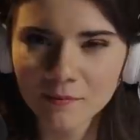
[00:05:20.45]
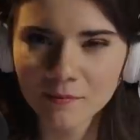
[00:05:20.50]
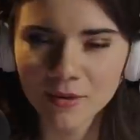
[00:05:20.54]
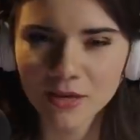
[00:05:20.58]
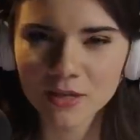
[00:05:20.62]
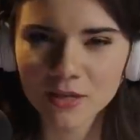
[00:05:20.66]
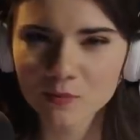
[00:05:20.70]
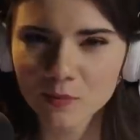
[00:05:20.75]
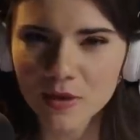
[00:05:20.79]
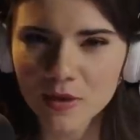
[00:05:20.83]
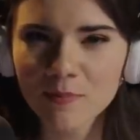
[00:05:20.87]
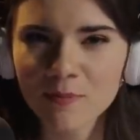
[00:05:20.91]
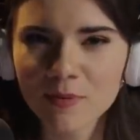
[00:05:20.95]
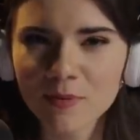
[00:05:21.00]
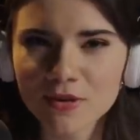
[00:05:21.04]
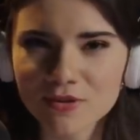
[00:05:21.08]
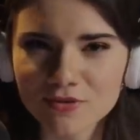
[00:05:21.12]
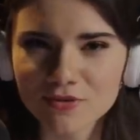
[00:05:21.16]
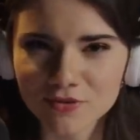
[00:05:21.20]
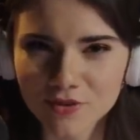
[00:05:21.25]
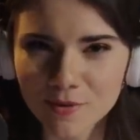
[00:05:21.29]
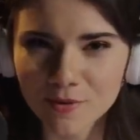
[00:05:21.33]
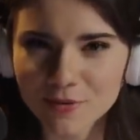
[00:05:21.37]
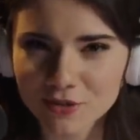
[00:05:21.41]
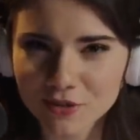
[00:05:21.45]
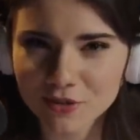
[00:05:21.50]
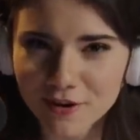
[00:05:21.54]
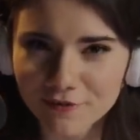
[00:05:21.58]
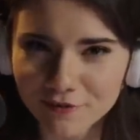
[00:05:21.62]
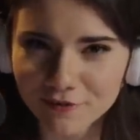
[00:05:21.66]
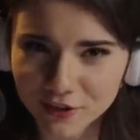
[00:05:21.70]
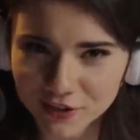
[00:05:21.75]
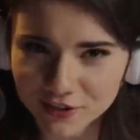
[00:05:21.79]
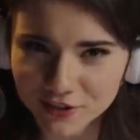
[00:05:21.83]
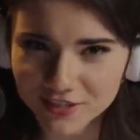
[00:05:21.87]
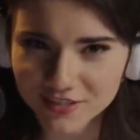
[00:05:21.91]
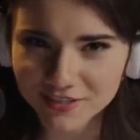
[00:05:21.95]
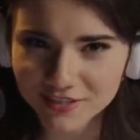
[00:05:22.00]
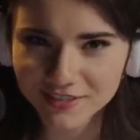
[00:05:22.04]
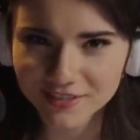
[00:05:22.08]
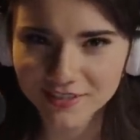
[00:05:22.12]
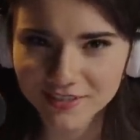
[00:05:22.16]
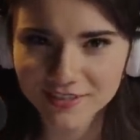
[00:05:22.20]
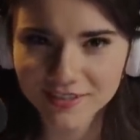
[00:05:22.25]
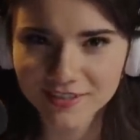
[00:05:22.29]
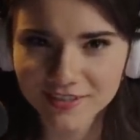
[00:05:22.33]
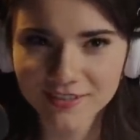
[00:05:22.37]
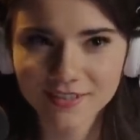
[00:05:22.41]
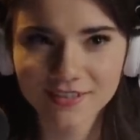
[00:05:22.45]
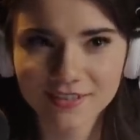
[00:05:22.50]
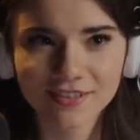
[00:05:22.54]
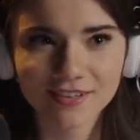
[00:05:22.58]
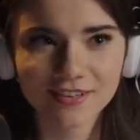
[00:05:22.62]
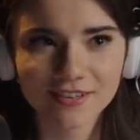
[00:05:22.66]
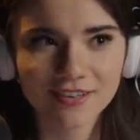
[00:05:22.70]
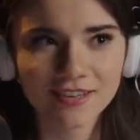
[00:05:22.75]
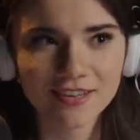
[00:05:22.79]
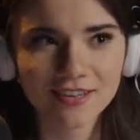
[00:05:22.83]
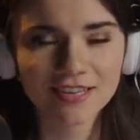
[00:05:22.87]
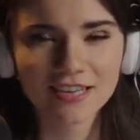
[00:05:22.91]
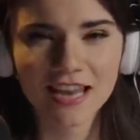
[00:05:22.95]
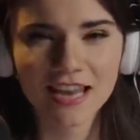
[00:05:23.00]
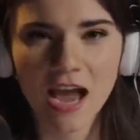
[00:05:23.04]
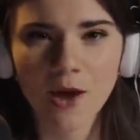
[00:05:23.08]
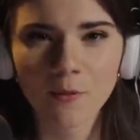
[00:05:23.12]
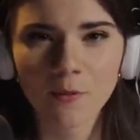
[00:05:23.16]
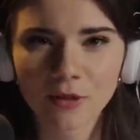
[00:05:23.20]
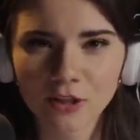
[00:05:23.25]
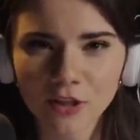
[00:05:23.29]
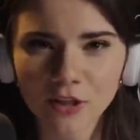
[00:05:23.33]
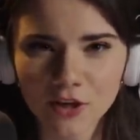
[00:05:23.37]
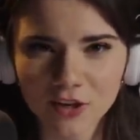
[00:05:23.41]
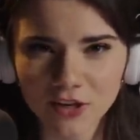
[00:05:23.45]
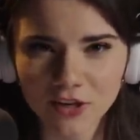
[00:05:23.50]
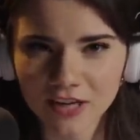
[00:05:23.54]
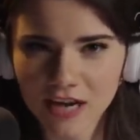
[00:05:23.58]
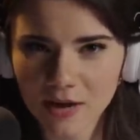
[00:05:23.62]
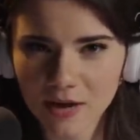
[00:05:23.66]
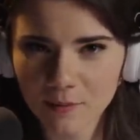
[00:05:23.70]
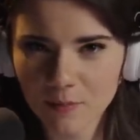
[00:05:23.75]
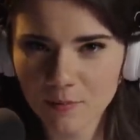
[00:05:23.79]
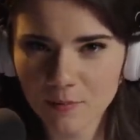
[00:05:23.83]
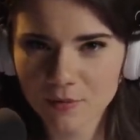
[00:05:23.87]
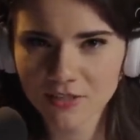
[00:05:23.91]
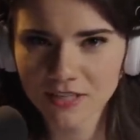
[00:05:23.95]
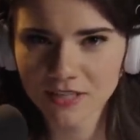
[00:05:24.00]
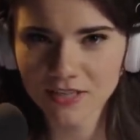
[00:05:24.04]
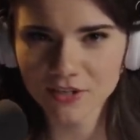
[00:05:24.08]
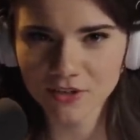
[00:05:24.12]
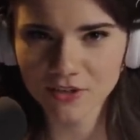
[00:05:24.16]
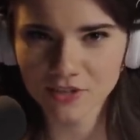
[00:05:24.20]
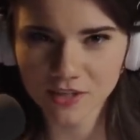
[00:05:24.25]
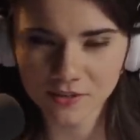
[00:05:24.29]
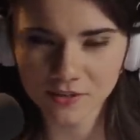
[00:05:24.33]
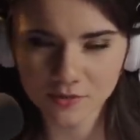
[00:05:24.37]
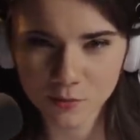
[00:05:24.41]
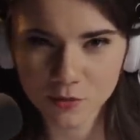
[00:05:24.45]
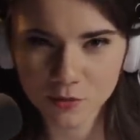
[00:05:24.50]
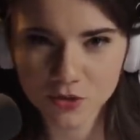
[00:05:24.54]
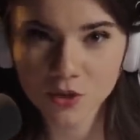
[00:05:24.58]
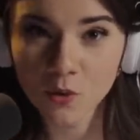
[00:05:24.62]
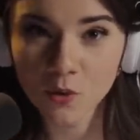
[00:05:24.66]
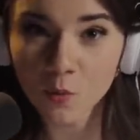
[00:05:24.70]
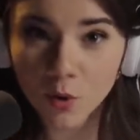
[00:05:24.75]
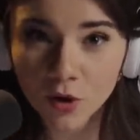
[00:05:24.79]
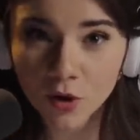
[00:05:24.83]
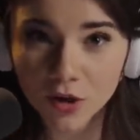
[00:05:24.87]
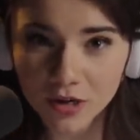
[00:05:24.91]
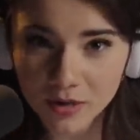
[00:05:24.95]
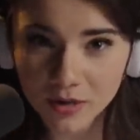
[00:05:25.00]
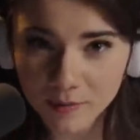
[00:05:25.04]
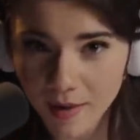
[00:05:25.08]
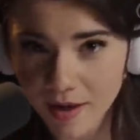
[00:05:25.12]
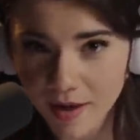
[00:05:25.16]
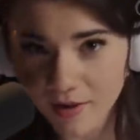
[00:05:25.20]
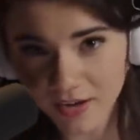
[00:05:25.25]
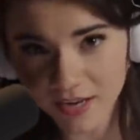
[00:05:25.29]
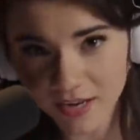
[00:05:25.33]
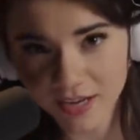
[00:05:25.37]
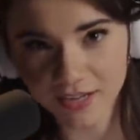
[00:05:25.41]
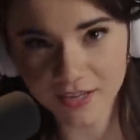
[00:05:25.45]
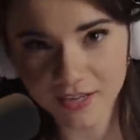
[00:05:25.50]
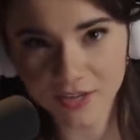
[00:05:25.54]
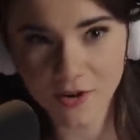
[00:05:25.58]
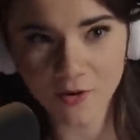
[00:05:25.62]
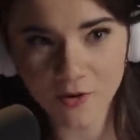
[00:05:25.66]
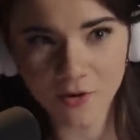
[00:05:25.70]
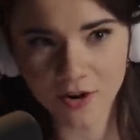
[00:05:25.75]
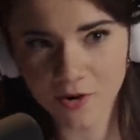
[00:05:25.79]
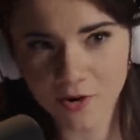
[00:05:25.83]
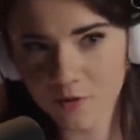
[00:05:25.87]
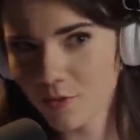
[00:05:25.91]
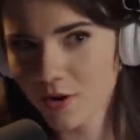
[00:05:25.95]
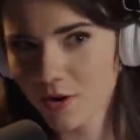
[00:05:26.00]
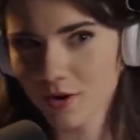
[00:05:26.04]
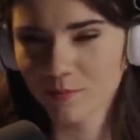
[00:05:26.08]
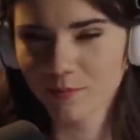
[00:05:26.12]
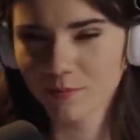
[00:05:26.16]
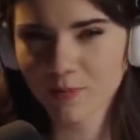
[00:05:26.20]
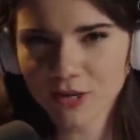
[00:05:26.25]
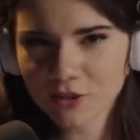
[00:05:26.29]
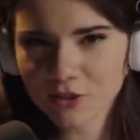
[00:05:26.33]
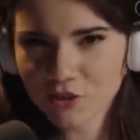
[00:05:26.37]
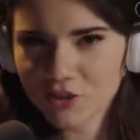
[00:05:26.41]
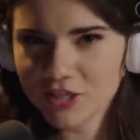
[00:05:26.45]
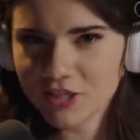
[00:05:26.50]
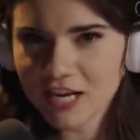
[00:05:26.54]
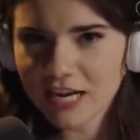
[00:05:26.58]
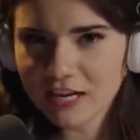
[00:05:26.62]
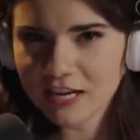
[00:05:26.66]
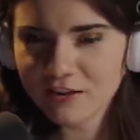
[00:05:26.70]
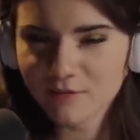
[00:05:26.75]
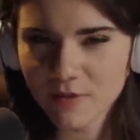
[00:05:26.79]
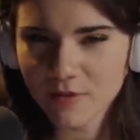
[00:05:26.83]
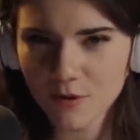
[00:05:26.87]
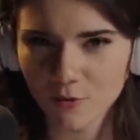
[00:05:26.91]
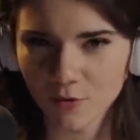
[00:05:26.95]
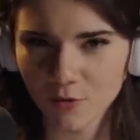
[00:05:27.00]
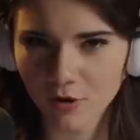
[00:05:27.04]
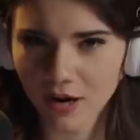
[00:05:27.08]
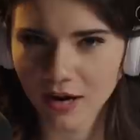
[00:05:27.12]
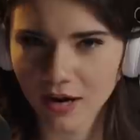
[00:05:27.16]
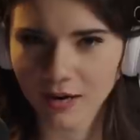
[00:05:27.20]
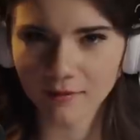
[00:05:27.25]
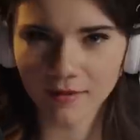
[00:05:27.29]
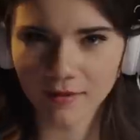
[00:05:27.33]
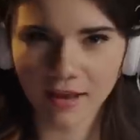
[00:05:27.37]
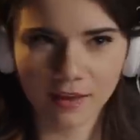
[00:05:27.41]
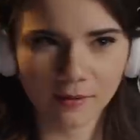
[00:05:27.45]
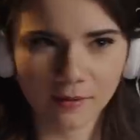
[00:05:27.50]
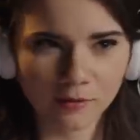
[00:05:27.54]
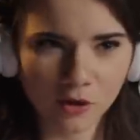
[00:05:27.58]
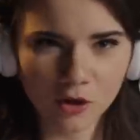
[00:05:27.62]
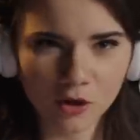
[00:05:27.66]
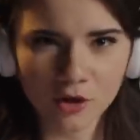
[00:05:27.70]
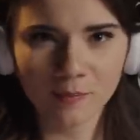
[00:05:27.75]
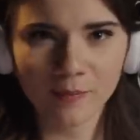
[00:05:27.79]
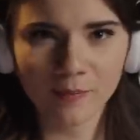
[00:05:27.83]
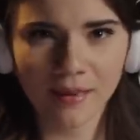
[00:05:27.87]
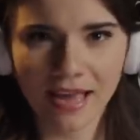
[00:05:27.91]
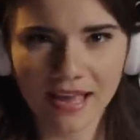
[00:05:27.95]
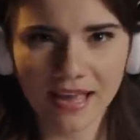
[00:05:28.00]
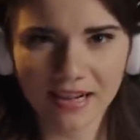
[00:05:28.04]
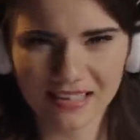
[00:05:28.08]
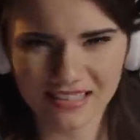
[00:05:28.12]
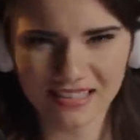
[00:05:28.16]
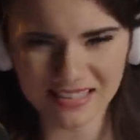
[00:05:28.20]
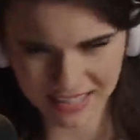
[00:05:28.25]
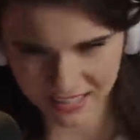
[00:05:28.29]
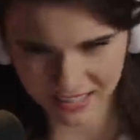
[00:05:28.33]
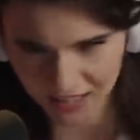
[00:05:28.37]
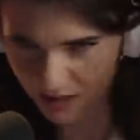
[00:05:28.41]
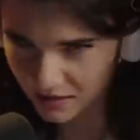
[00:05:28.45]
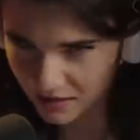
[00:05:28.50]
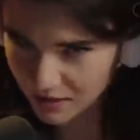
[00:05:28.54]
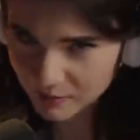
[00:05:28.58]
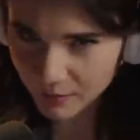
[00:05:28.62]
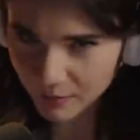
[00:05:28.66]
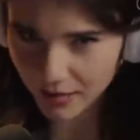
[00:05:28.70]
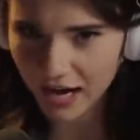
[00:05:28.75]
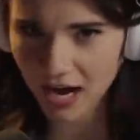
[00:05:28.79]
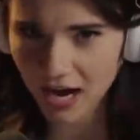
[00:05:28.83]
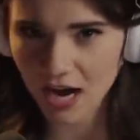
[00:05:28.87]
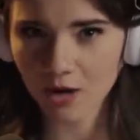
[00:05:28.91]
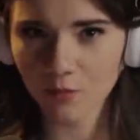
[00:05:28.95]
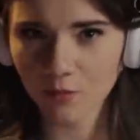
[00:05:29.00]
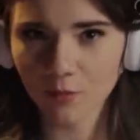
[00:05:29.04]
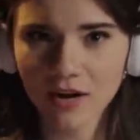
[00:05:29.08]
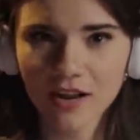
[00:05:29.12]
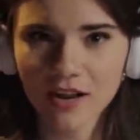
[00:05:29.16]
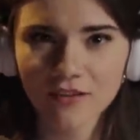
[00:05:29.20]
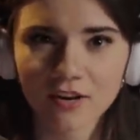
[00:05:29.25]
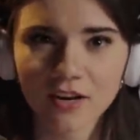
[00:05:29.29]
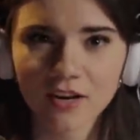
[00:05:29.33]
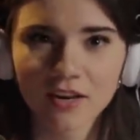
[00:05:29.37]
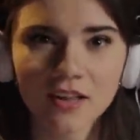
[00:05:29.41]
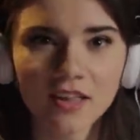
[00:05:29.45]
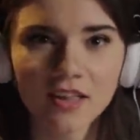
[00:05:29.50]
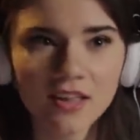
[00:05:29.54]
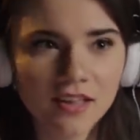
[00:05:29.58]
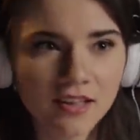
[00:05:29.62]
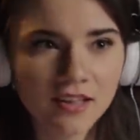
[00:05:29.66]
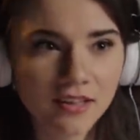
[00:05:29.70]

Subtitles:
Because we put so much effort into how we look and how we present ourselves, and we're so worried about it, and, you know, I don't want a picture taken of me where I look bad, and it's like, oh, my hair, or whatever.